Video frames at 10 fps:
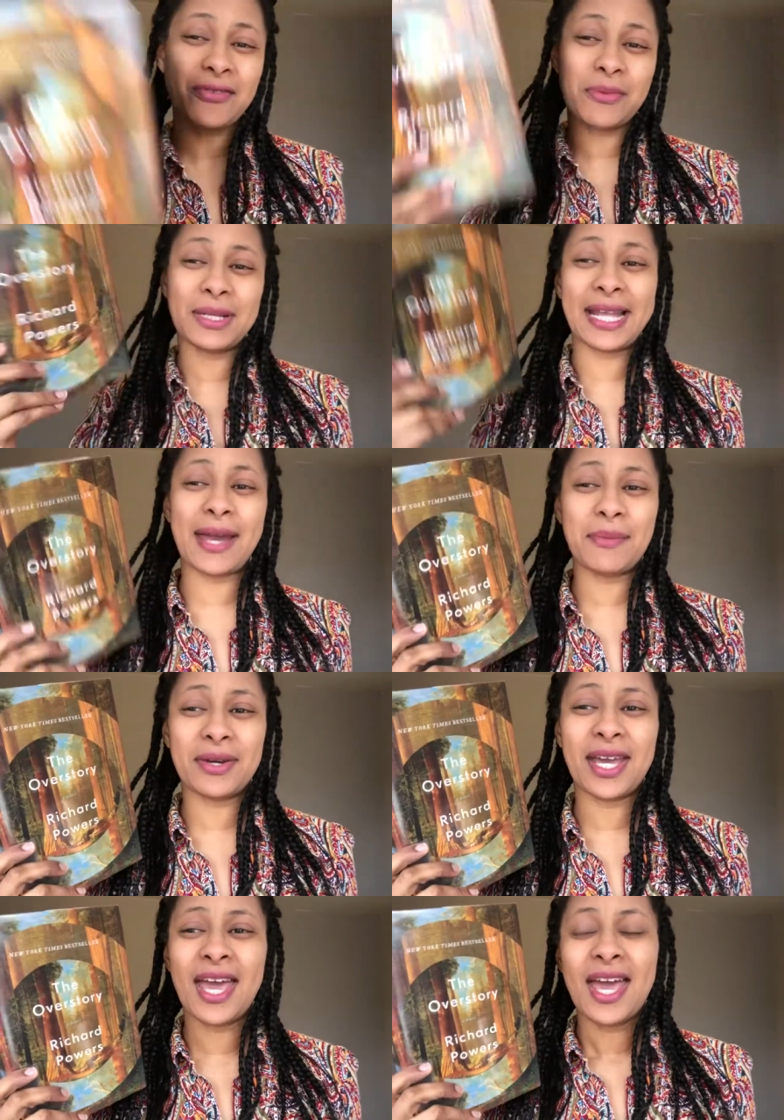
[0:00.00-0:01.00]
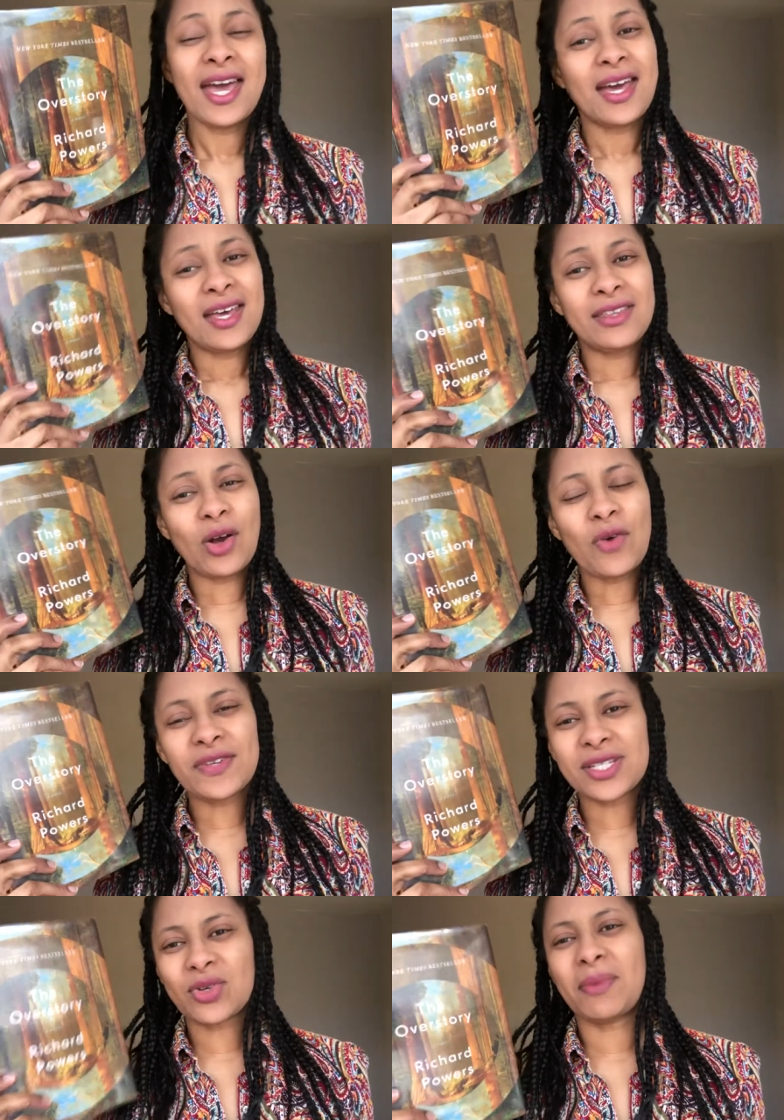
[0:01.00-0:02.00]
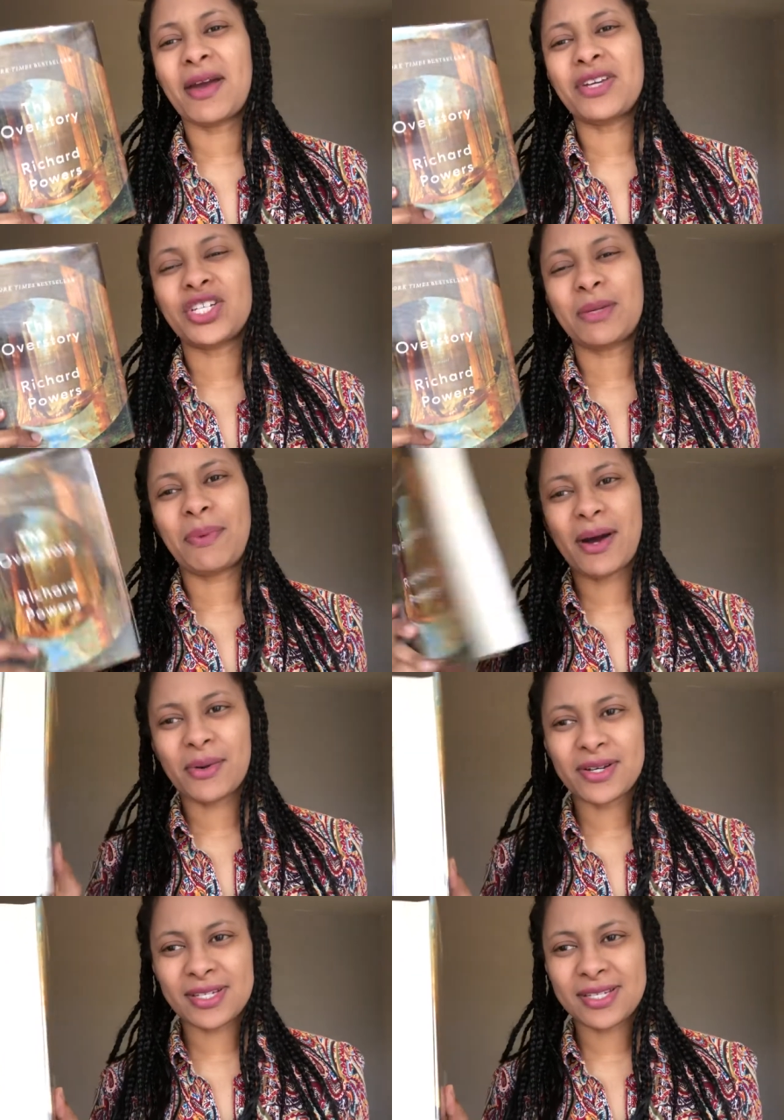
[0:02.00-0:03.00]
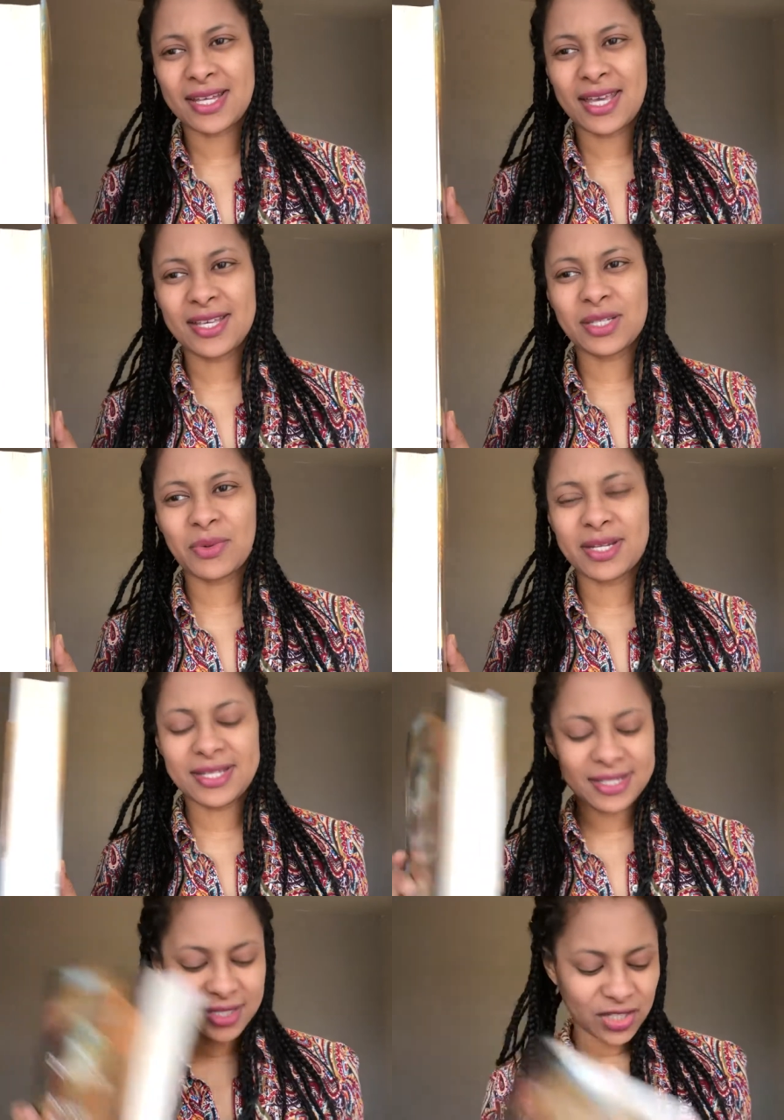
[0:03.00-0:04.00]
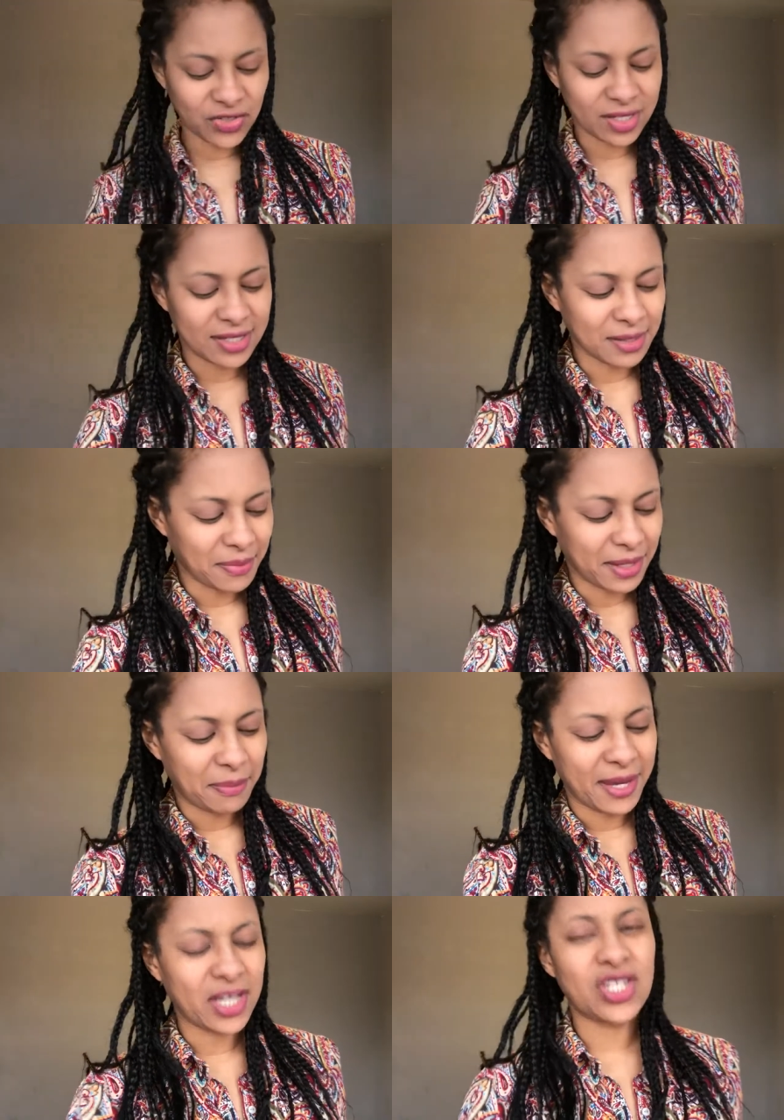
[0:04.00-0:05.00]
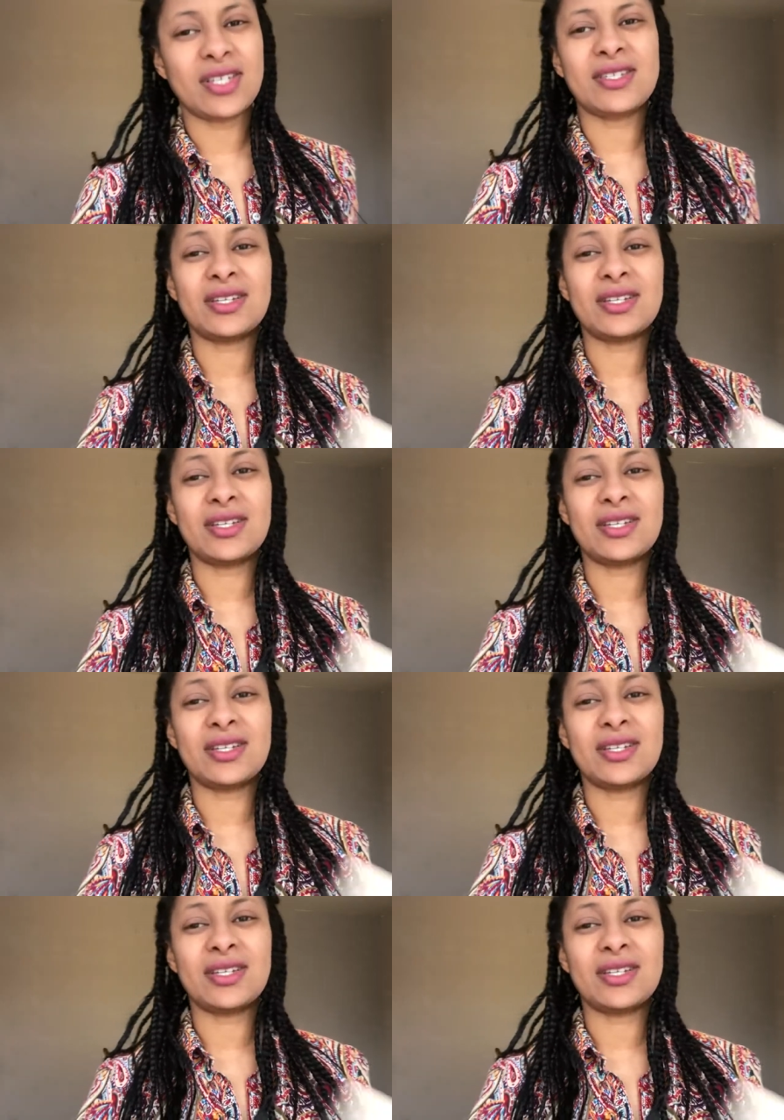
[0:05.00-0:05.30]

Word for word: from the library. The Overstory by Richard Powers. This one is 600 and something pages.